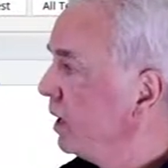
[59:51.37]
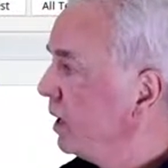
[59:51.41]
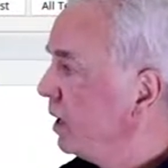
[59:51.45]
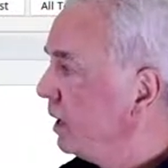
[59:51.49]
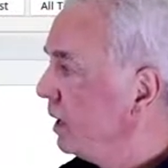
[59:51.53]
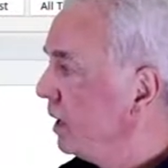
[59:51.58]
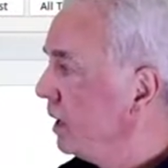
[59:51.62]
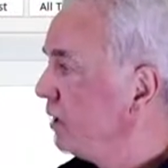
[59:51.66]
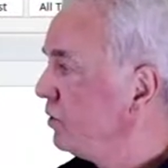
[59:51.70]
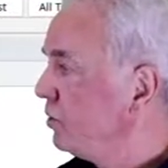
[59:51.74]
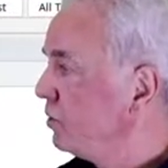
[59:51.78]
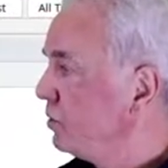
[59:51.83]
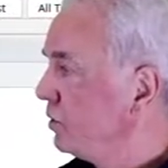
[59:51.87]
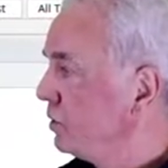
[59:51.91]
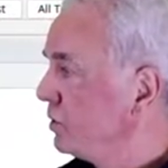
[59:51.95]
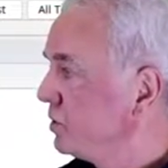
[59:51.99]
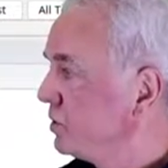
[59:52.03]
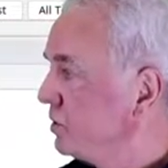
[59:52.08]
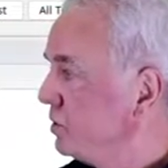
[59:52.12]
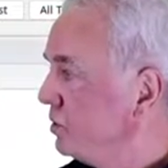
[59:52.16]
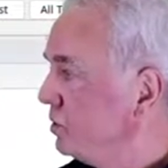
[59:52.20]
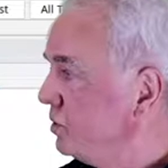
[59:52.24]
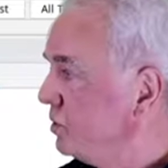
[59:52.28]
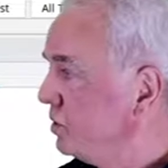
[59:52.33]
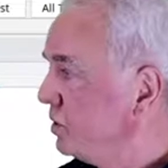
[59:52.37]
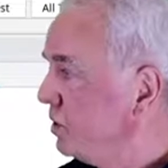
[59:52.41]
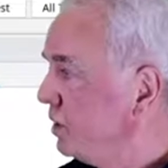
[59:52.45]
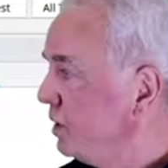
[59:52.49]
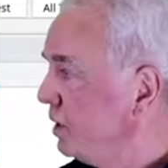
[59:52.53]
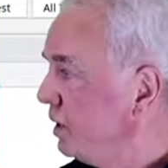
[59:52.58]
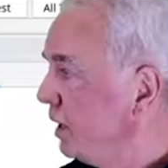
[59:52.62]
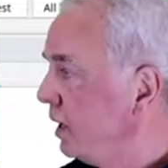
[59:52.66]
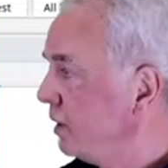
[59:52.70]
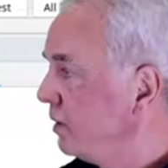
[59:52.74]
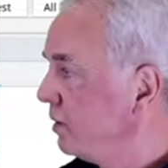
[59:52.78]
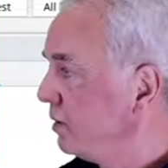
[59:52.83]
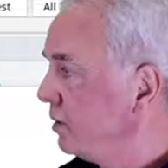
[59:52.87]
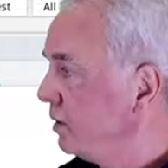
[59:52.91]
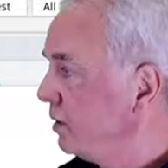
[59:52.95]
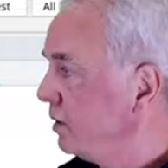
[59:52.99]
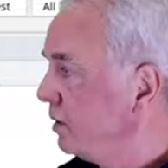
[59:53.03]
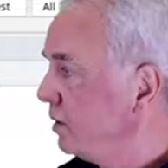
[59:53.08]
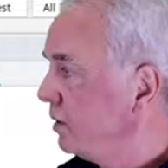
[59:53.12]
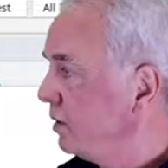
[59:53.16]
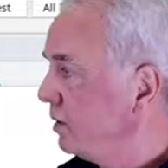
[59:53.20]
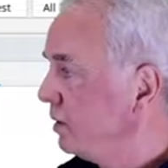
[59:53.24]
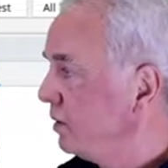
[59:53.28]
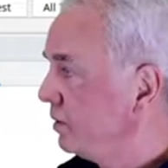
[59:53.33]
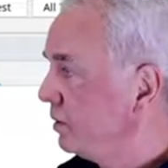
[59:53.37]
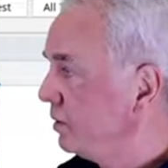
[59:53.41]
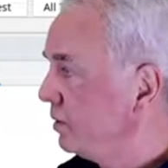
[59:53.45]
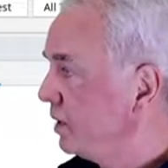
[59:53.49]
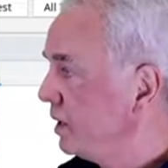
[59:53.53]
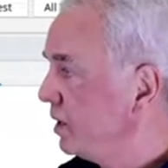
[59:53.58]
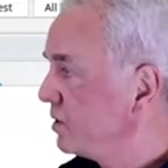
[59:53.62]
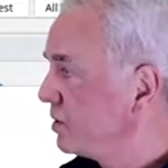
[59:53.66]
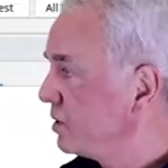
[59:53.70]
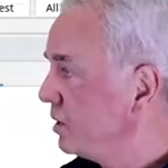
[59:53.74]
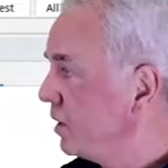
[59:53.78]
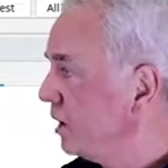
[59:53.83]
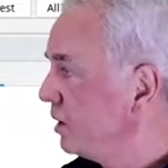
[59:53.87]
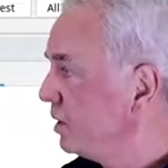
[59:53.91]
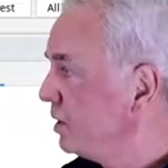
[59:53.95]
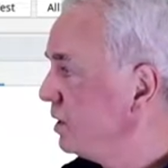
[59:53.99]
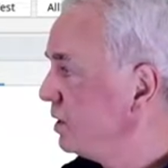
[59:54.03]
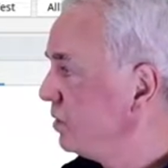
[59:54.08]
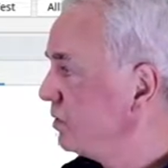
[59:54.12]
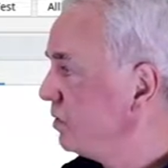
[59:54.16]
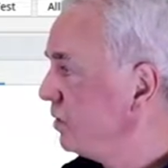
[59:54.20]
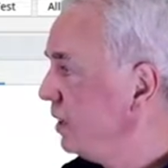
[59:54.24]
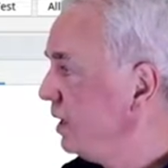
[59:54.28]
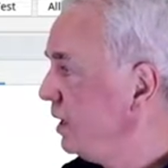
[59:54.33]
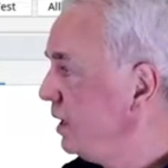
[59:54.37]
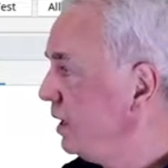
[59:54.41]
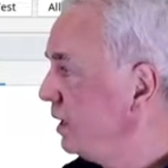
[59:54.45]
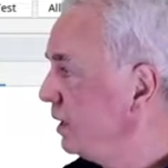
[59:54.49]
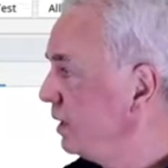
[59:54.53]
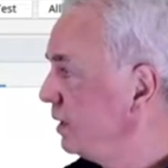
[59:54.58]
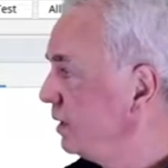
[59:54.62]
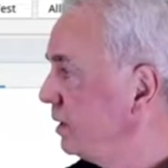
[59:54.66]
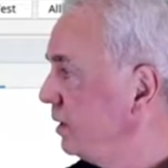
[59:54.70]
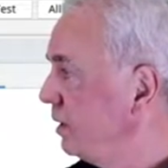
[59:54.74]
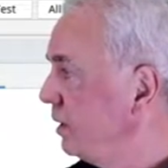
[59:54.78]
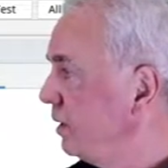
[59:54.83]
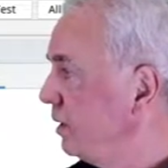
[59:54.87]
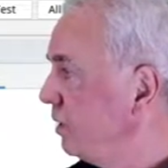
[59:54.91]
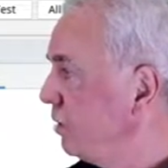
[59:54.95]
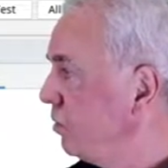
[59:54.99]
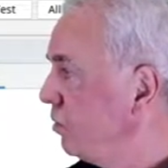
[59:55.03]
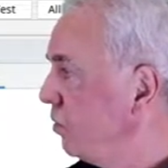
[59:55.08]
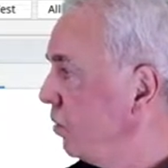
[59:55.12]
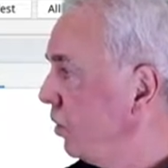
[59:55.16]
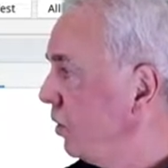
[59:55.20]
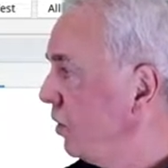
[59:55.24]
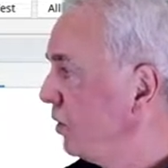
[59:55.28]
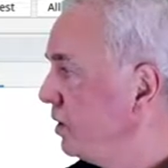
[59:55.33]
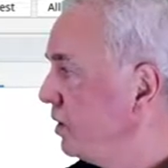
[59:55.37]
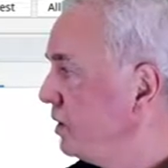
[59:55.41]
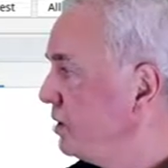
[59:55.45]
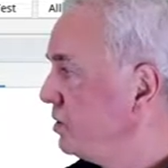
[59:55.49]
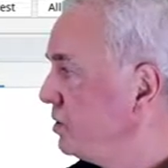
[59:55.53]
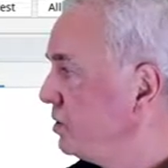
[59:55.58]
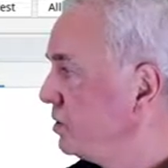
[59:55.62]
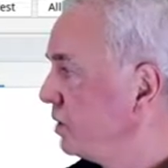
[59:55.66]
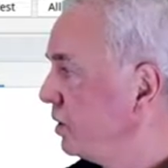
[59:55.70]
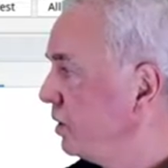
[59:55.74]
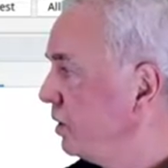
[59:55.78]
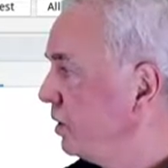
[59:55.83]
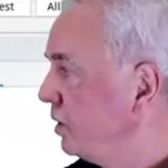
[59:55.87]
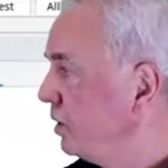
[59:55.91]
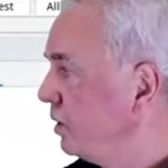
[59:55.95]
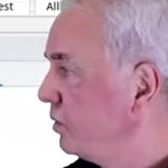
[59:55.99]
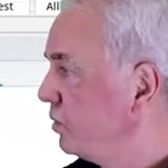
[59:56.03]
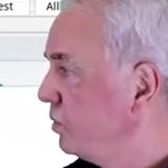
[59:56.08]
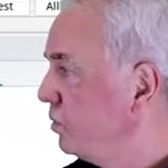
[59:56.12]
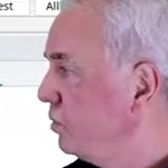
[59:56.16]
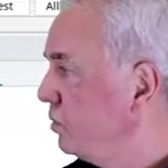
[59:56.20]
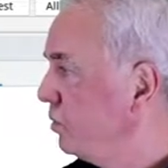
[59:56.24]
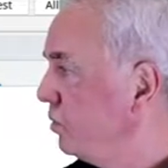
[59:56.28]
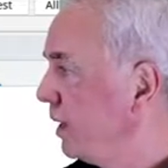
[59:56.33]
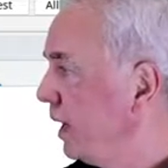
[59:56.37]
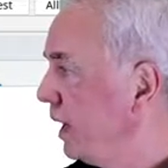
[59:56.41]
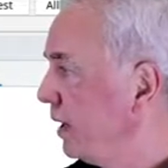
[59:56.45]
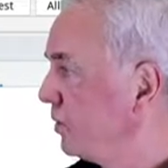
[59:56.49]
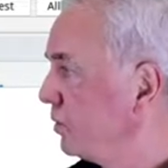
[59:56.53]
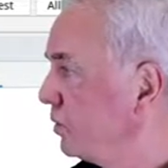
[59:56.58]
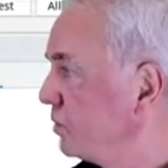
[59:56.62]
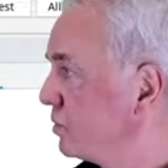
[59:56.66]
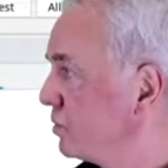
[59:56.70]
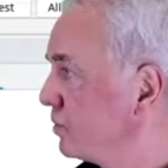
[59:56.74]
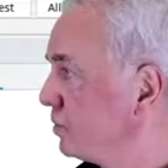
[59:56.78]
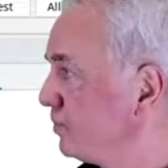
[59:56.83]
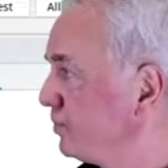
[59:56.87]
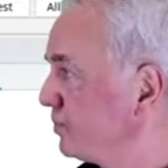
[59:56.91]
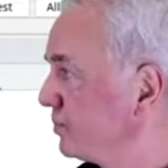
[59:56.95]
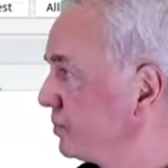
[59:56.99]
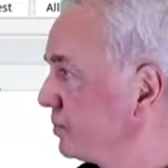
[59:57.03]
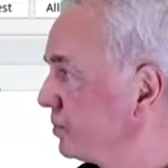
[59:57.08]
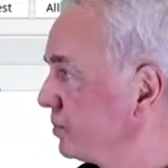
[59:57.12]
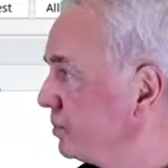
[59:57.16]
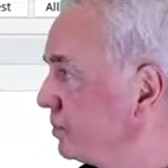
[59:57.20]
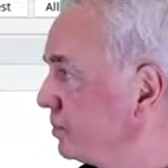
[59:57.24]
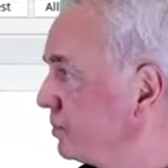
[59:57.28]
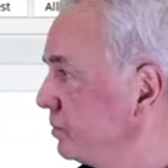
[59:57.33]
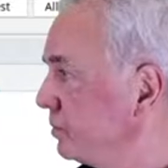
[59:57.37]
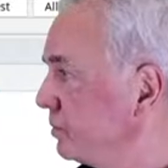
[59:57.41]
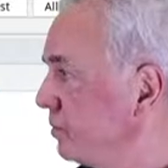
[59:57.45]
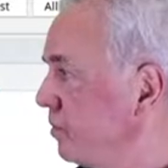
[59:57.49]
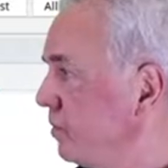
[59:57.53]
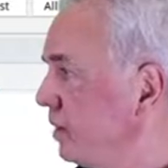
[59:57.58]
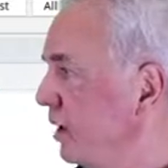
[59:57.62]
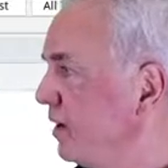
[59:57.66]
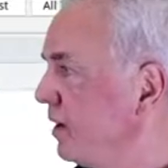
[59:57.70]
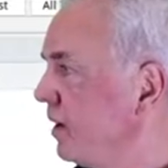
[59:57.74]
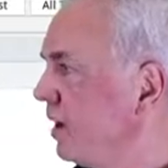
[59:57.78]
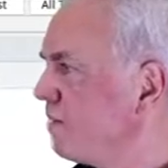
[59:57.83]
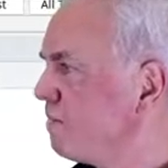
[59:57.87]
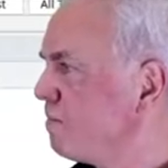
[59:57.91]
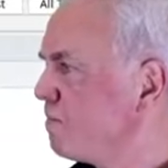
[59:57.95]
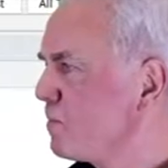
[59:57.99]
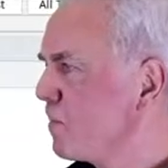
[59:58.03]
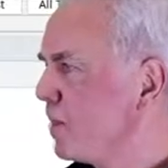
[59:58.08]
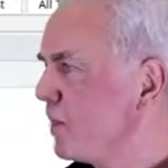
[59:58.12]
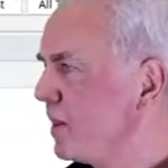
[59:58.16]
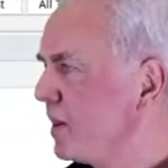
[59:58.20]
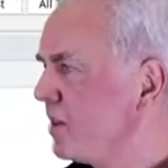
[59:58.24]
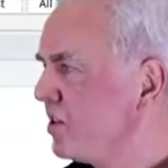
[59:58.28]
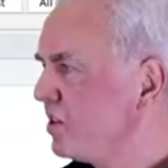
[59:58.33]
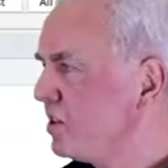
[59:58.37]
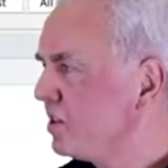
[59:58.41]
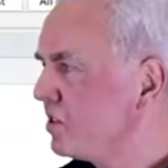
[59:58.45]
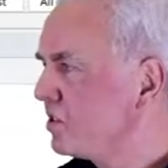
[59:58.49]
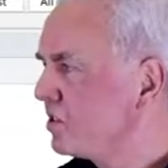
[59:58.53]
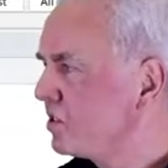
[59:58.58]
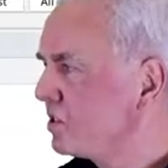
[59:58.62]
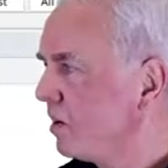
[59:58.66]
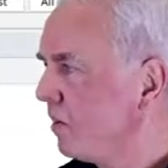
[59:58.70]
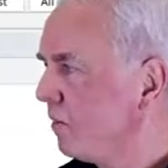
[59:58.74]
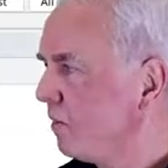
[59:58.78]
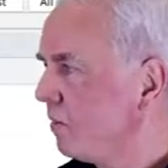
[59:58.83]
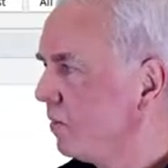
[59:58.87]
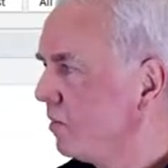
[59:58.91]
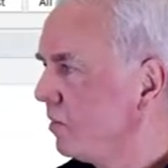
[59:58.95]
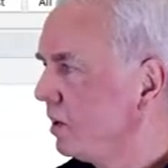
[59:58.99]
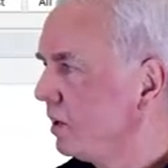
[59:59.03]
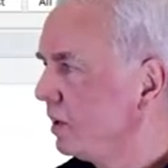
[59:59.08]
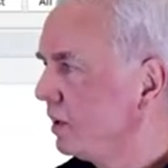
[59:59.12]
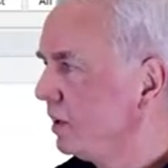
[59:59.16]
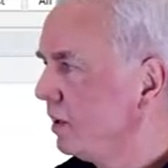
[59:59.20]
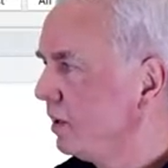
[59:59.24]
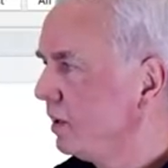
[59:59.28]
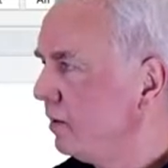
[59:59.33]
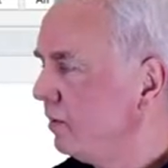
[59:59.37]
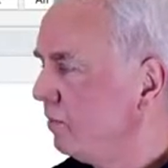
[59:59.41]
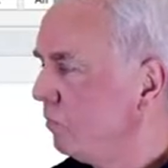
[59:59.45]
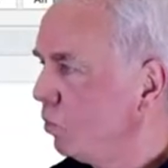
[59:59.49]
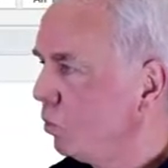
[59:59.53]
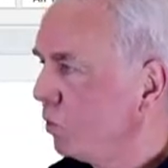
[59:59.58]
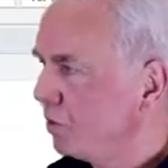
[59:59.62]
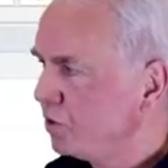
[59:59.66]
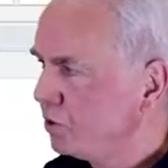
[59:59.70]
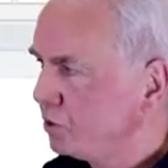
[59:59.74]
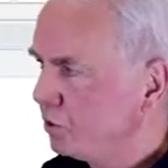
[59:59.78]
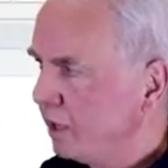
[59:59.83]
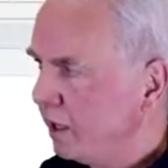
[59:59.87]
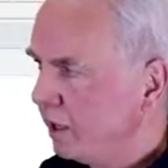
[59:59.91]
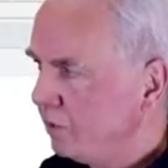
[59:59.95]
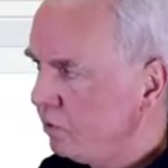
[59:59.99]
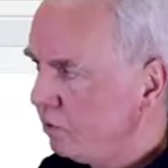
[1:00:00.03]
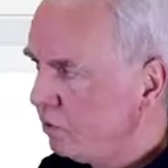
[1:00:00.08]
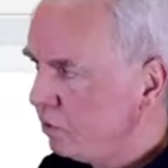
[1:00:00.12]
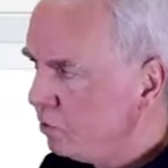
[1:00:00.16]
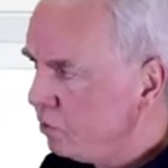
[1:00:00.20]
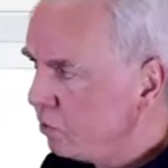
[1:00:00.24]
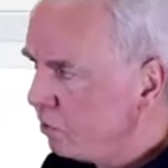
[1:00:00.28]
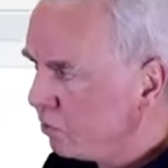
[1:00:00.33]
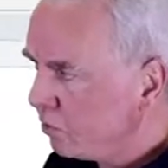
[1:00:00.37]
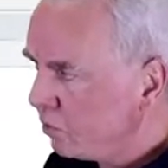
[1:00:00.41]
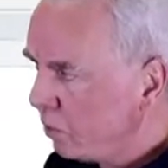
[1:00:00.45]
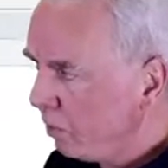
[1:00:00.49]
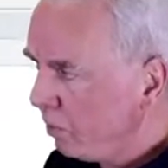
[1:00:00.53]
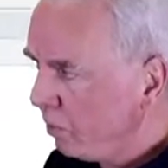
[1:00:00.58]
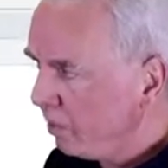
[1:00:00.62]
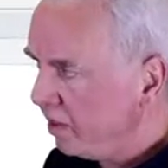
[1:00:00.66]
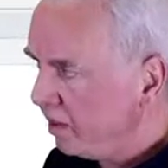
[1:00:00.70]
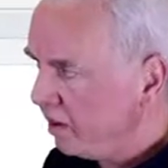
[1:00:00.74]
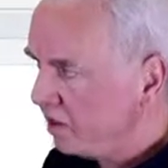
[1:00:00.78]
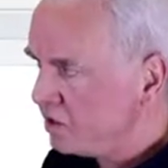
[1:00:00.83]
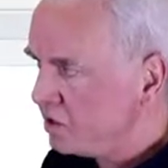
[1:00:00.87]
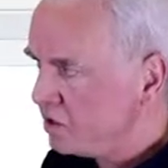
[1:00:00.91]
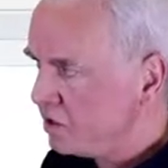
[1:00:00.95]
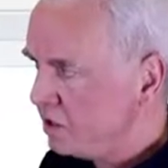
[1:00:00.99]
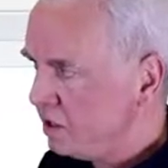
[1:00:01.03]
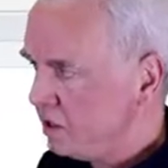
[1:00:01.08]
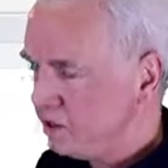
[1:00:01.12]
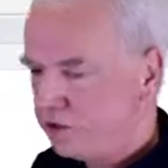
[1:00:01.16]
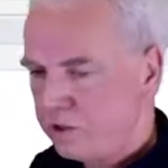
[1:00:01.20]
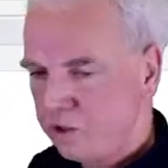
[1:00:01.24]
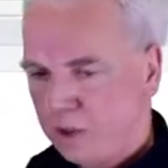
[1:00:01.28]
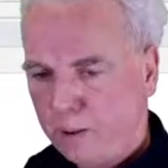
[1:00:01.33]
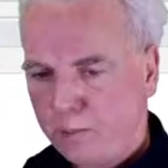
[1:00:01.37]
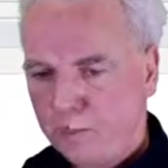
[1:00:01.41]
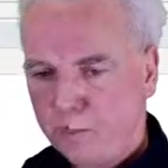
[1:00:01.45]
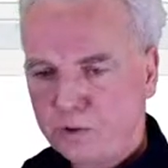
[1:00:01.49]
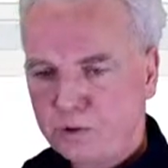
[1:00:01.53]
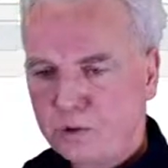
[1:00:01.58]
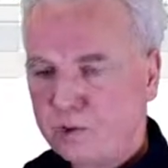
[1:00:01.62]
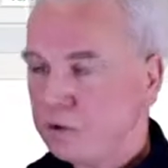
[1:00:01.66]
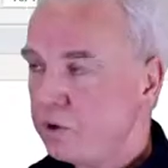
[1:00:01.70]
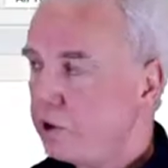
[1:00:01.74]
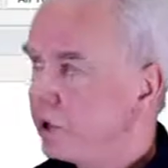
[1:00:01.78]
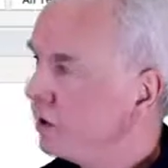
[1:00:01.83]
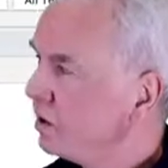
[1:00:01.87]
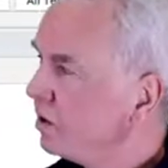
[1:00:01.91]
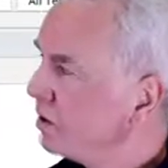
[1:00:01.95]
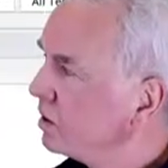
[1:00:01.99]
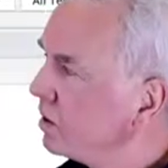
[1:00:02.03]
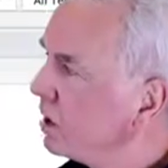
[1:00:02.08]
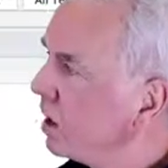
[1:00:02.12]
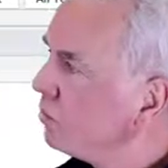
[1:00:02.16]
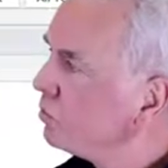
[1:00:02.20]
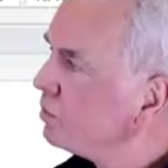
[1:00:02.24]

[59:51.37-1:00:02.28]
and you'll you see that the, the test is failing for these uh, two values. Now this is um, what you can do from this these numbers you can count